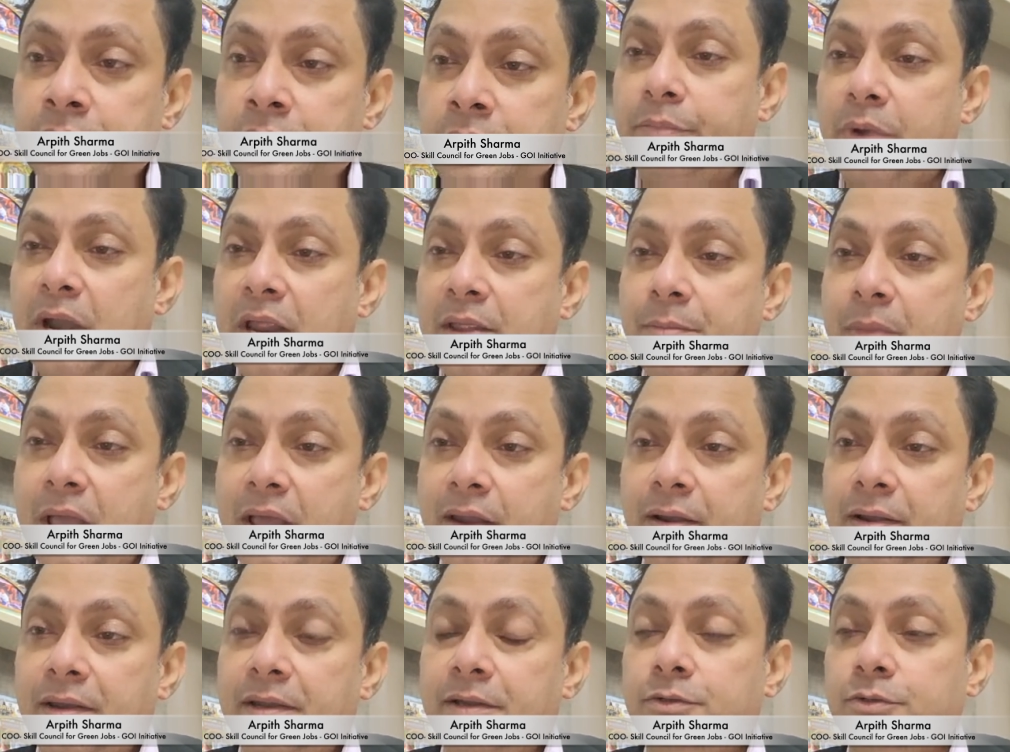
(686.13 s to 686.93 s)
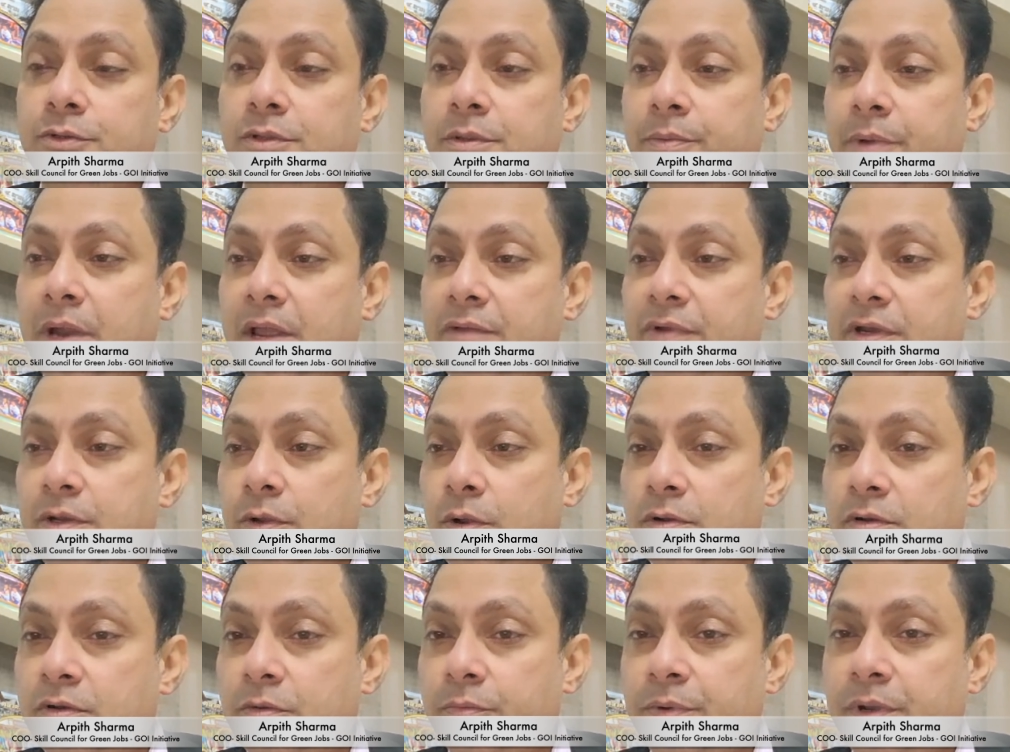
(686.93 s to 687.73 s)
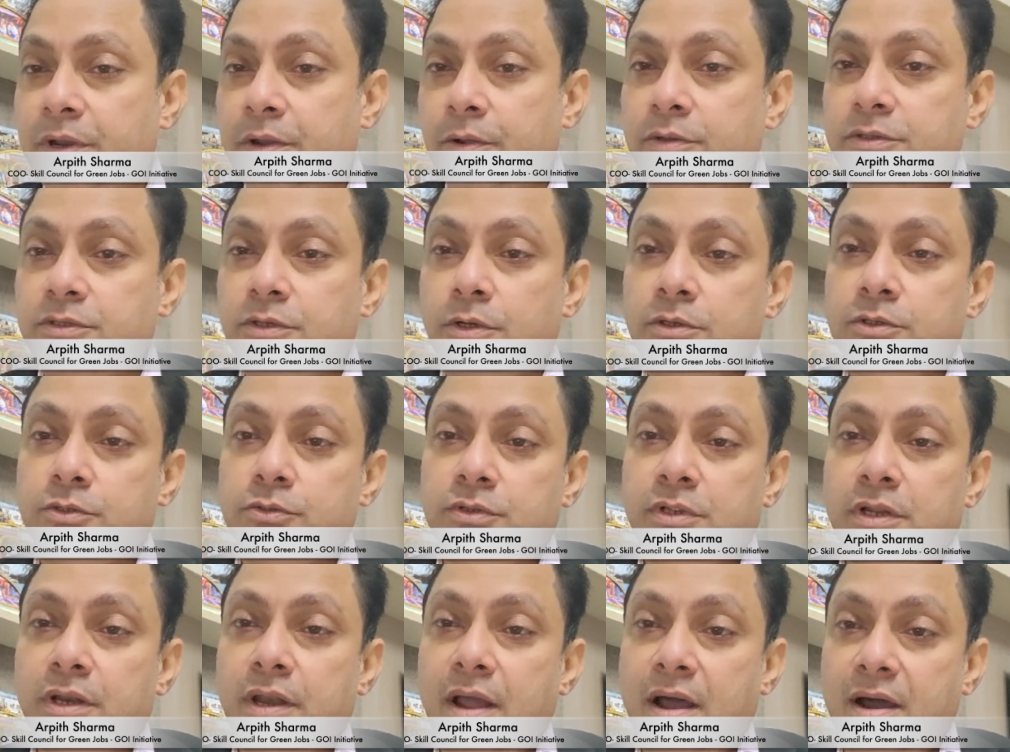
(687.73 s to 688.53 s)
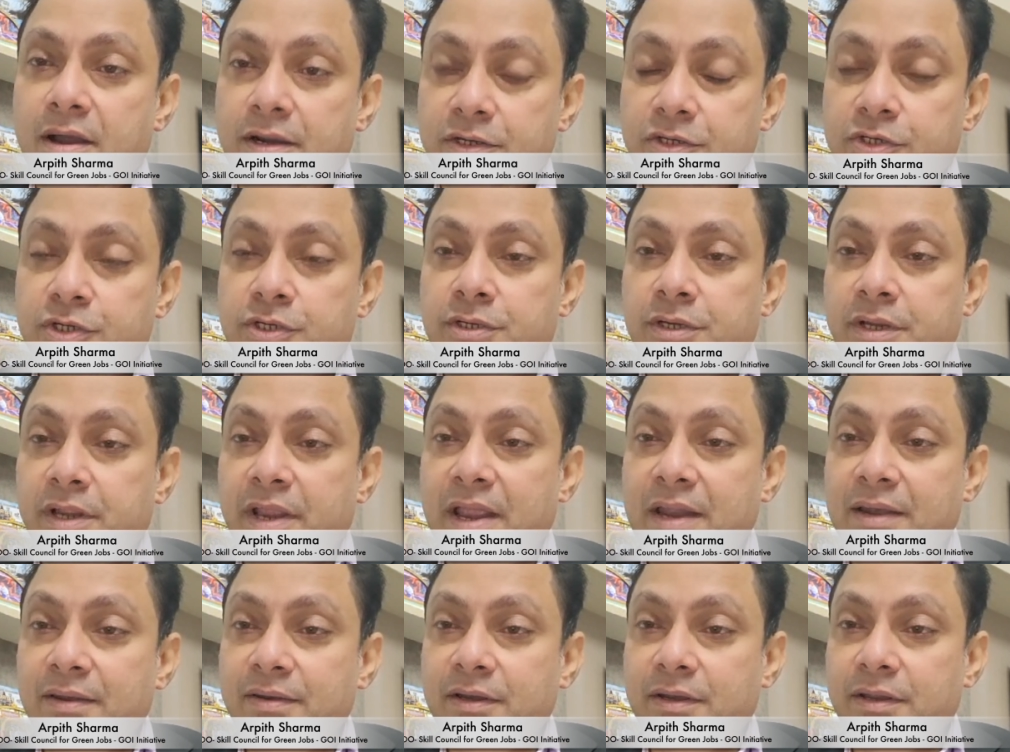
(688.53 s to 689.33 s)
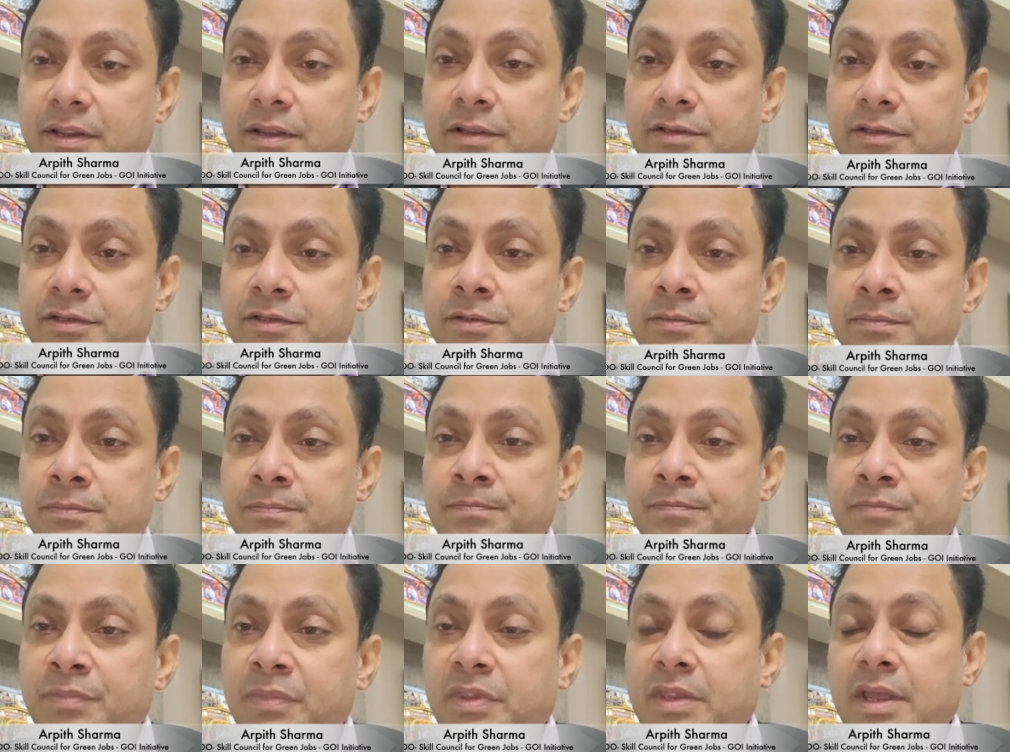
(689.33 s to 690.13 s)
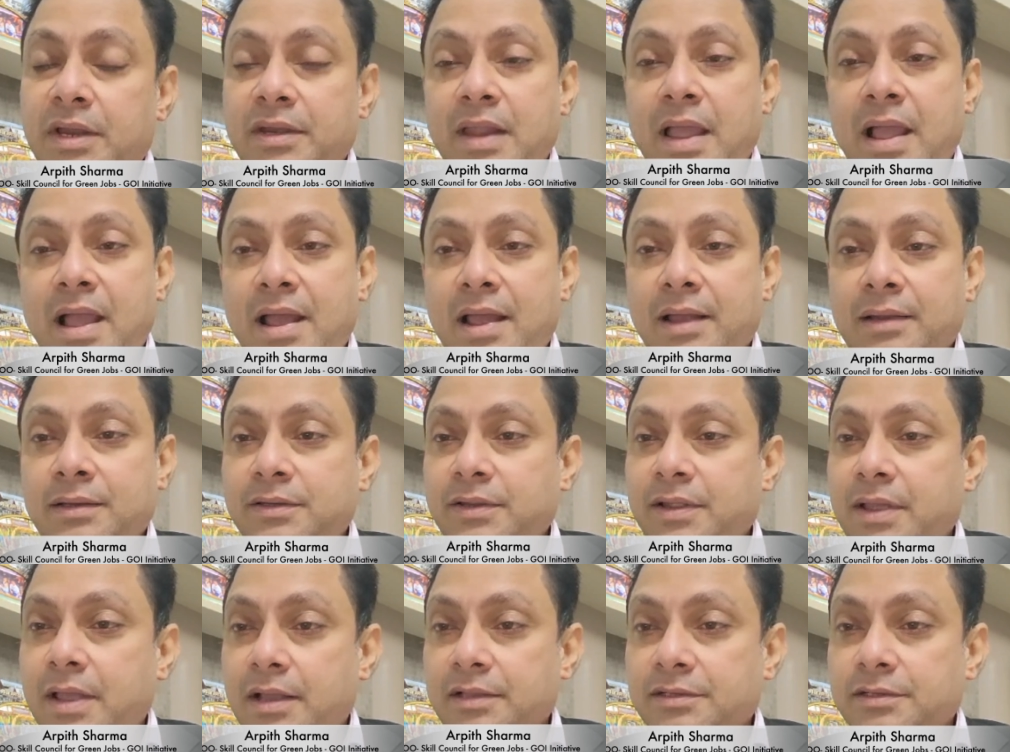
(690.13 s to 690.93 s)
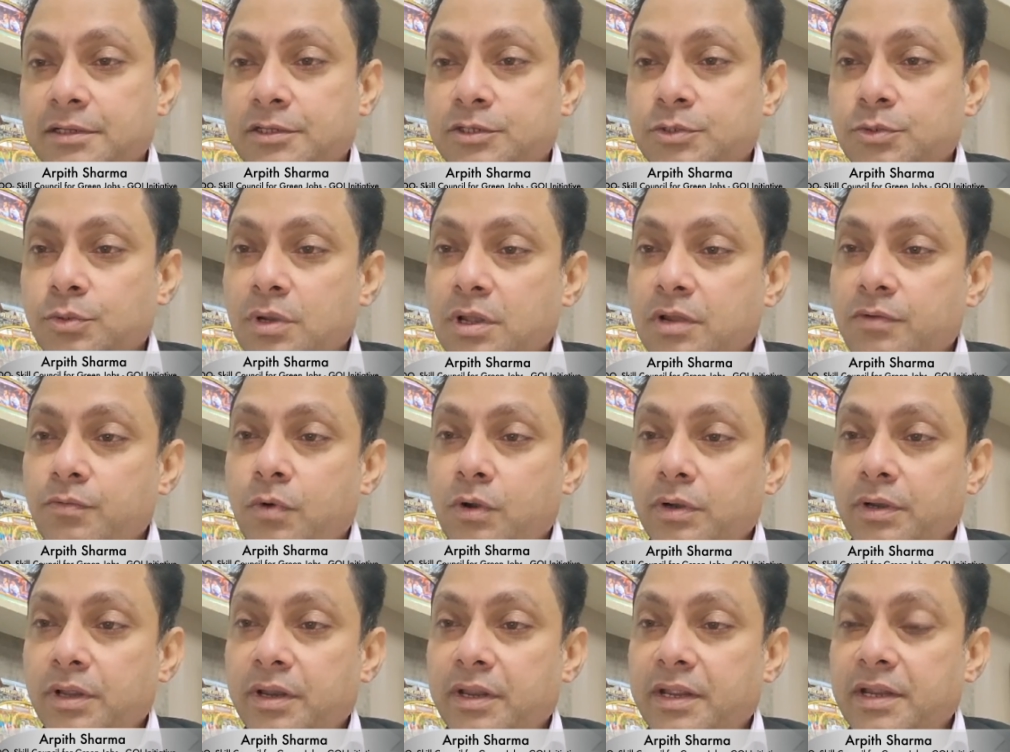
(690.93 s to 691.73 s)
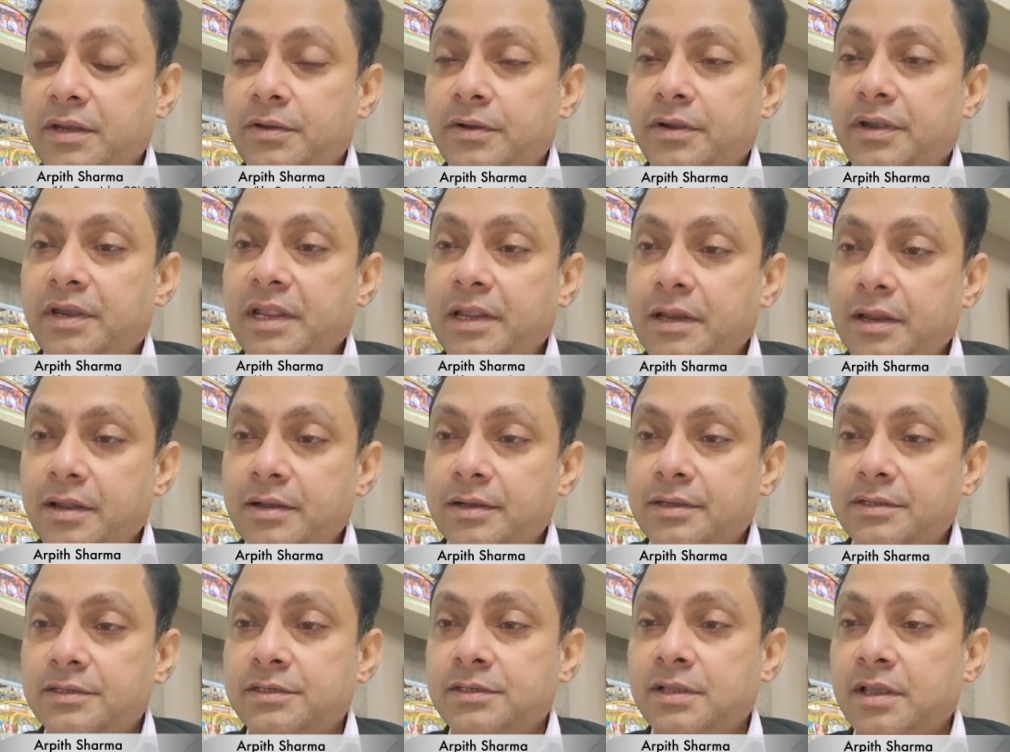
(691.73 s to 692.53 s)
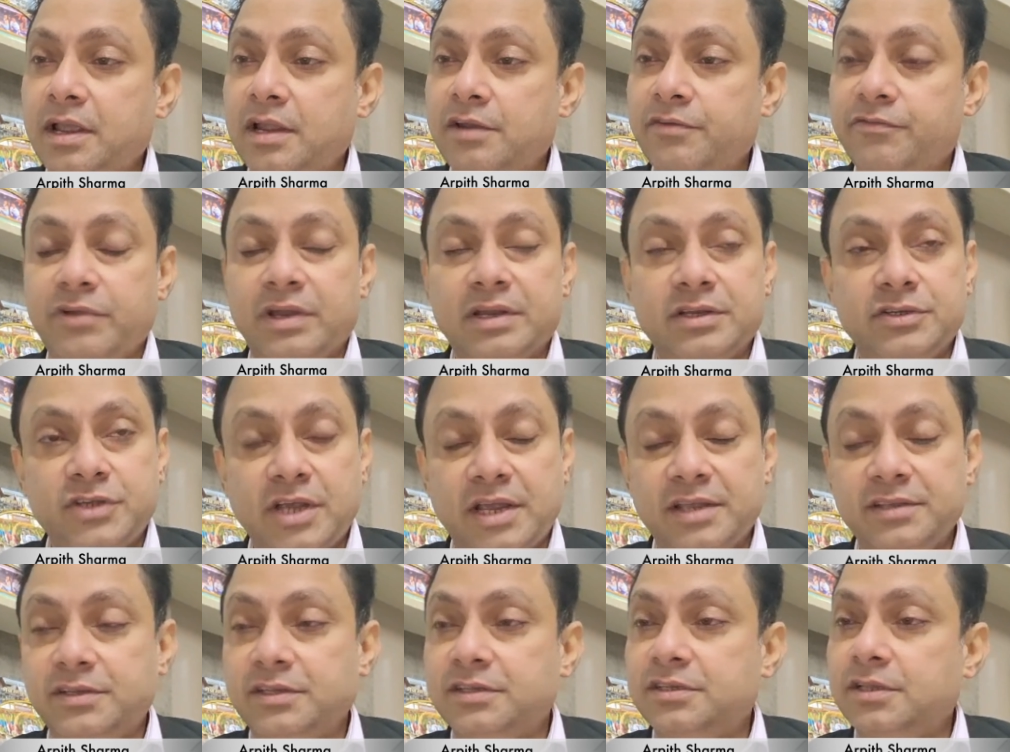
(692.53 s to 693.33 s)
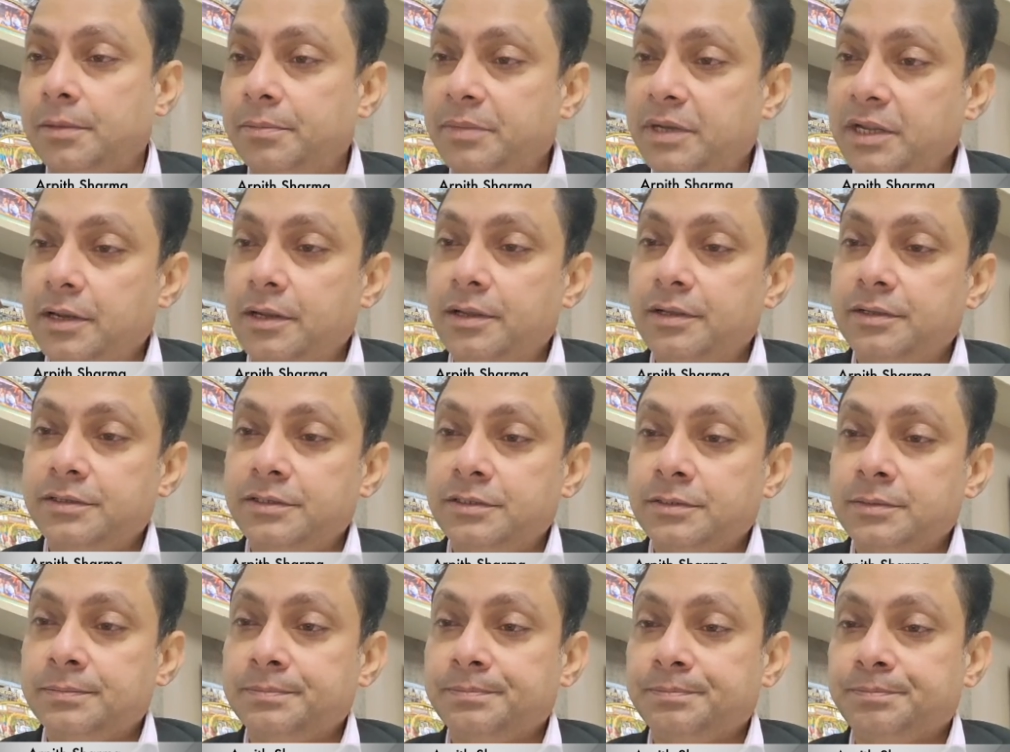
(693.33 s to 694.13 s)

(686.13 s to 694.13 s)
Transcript: primarily to the private entrepreneurs or to the large entities that act as a solar water heater dealers and franchisee sub-dealers.